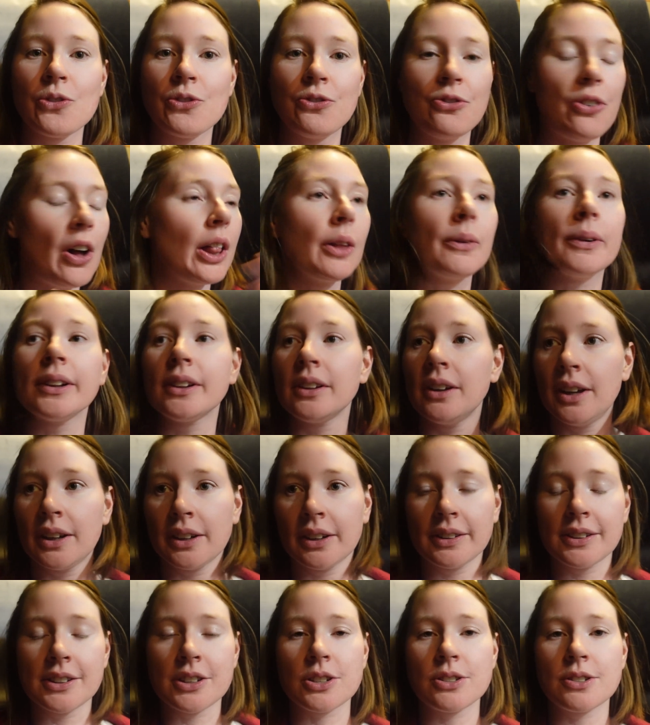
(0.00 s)
following along
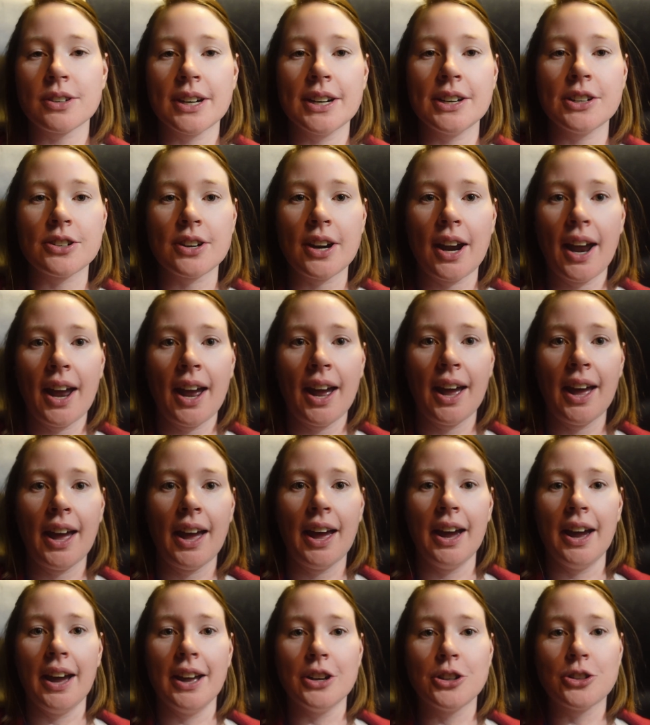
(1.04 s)
on this train trip.
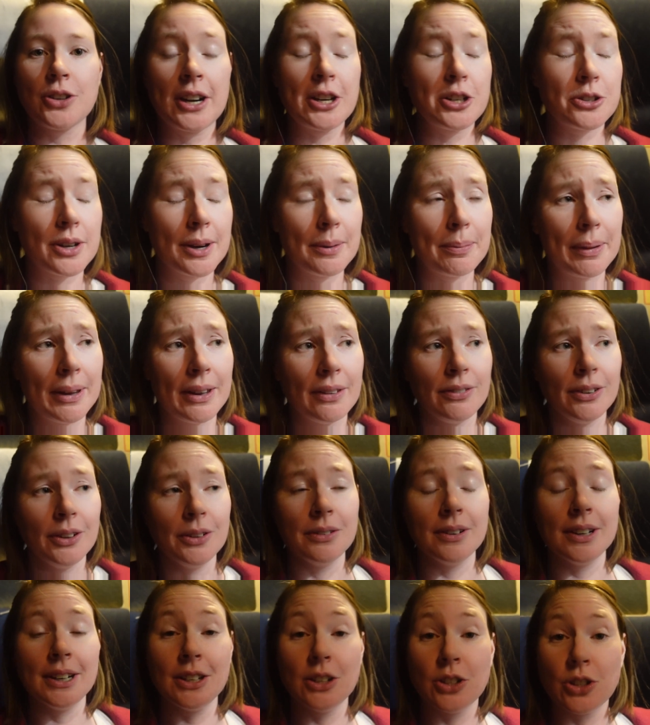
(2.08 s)
If
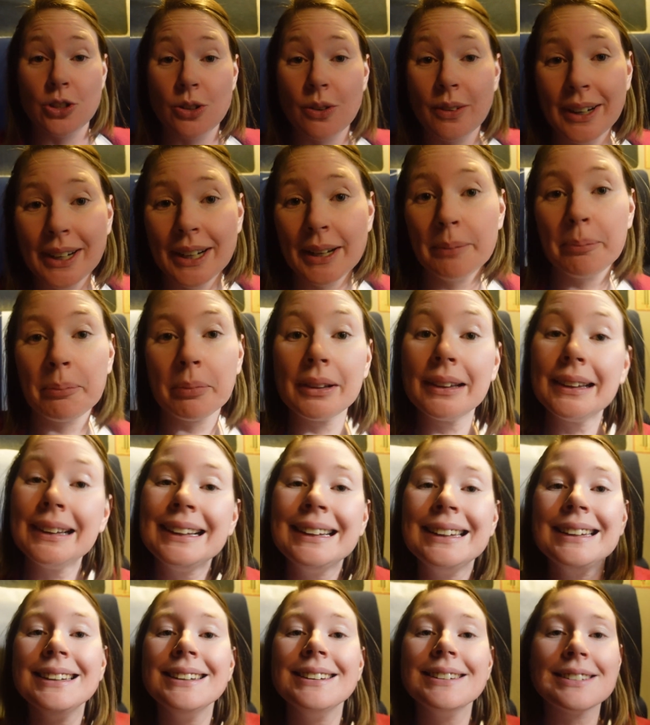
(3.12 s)
you enjoyed it,
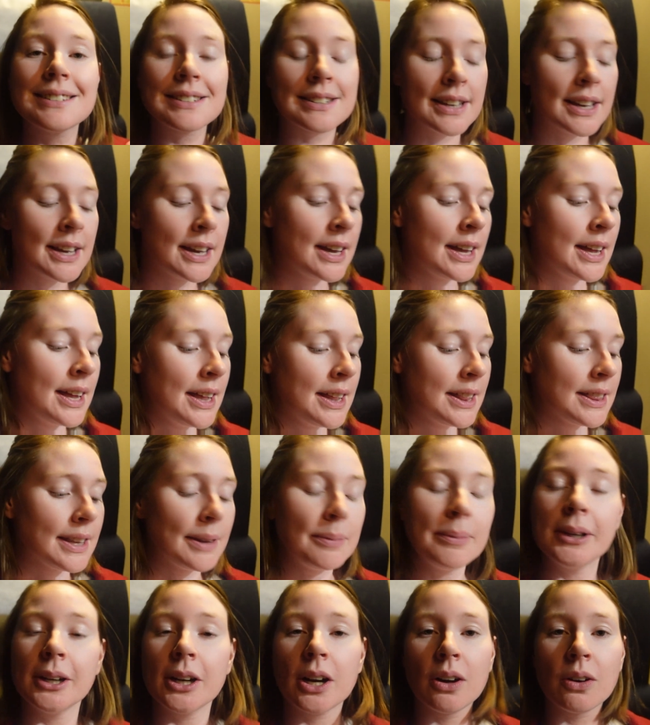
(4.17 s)
please let
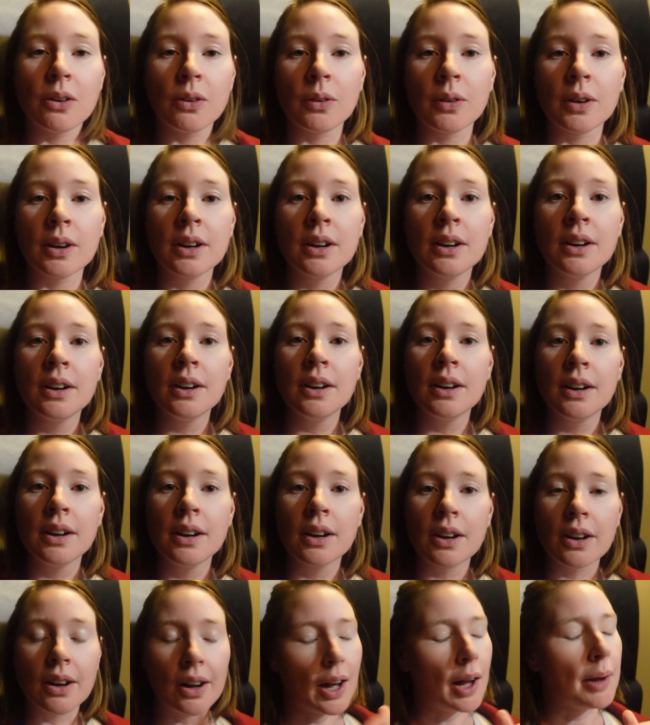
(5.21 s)
me know.
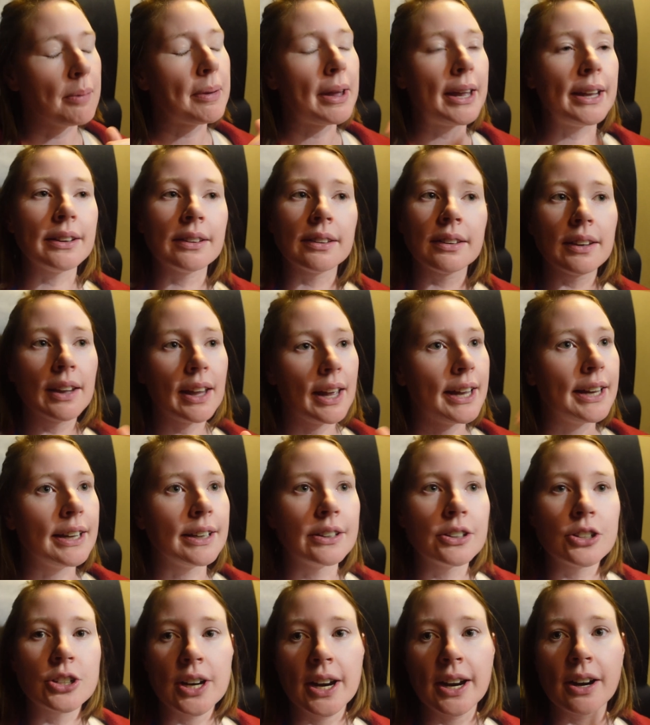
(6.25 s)
Comment, like,
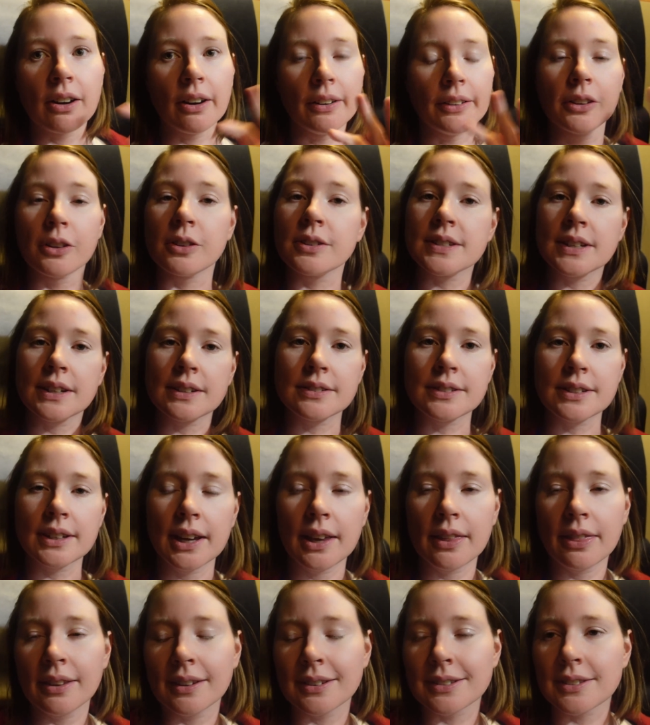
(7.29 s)
share, all those things to
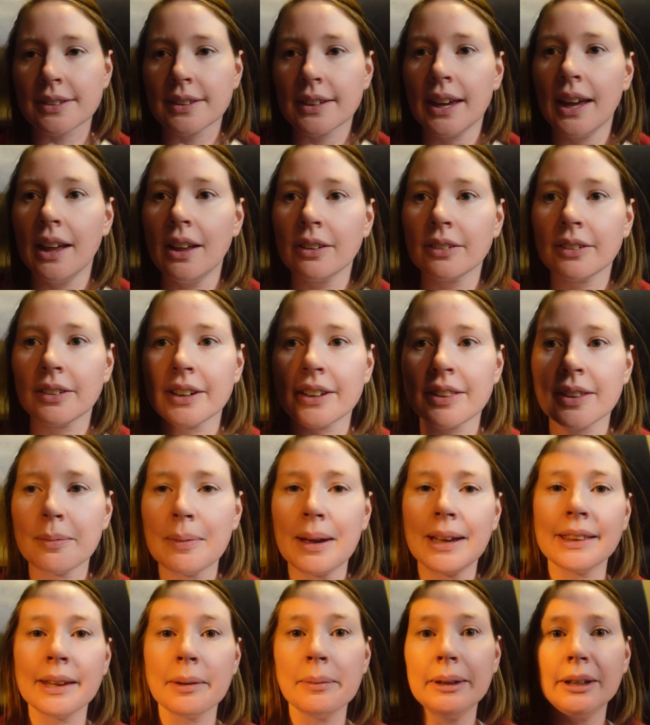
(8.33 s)
get things in the algorithm,
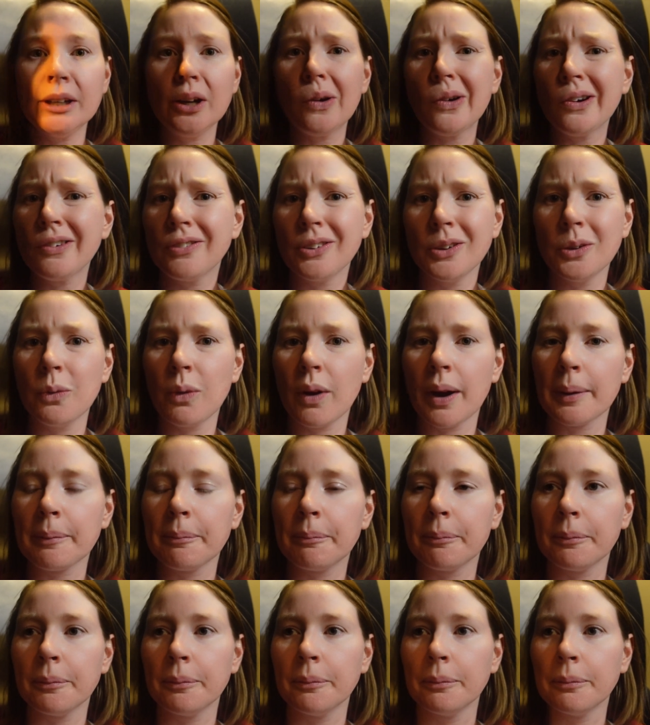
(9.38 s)
and let me know if you want
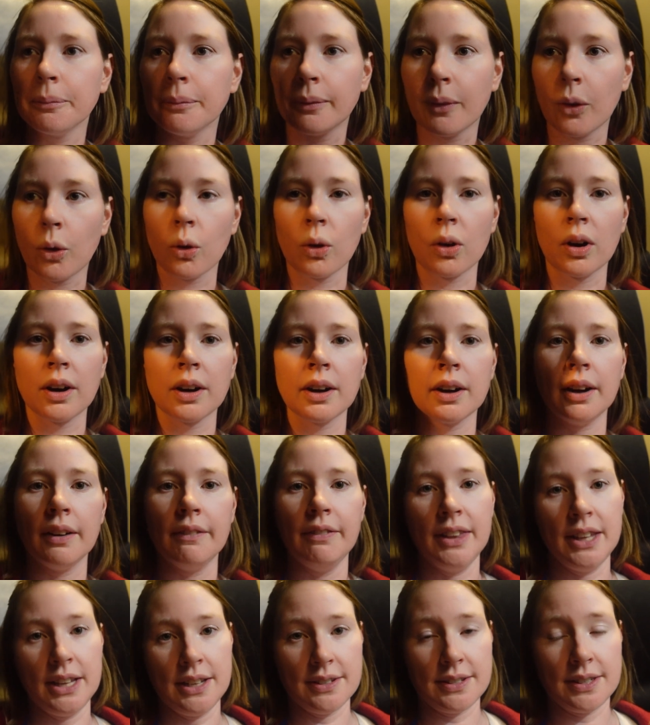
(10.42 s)
more of
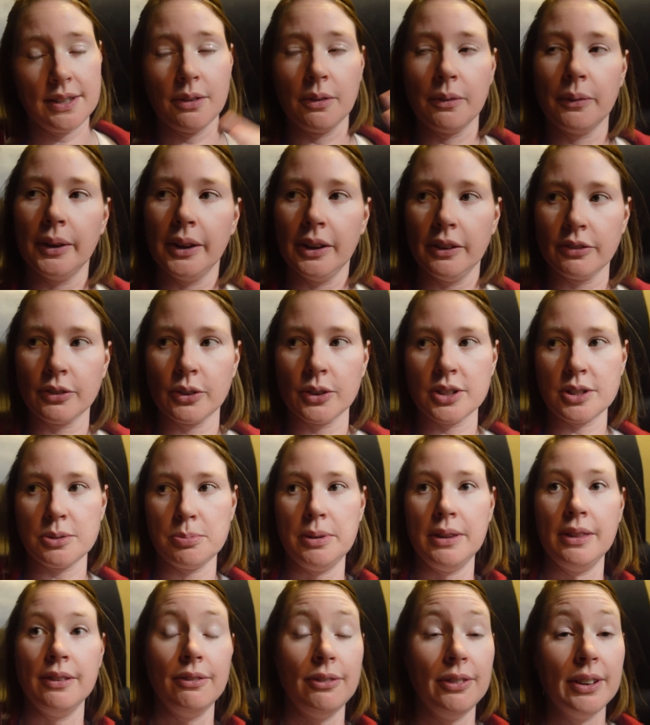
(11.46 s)
these. There will of course
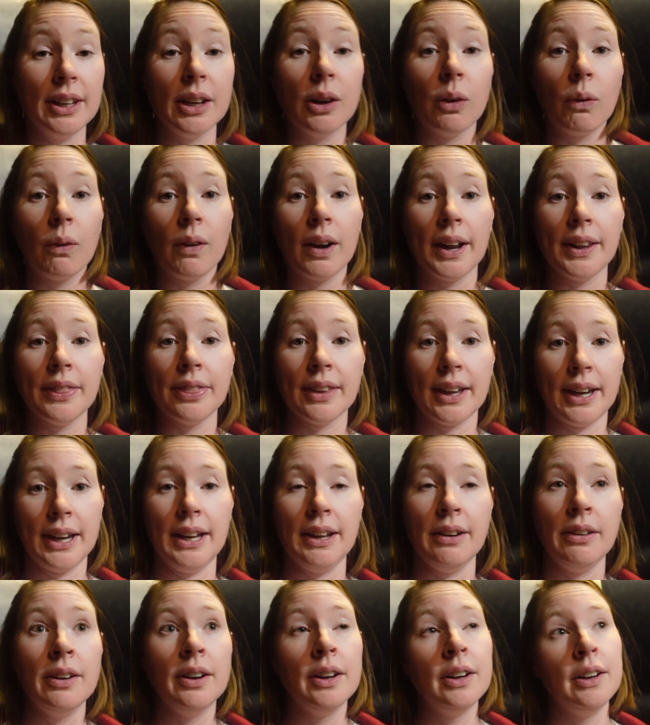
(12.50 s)
be the VIA one that,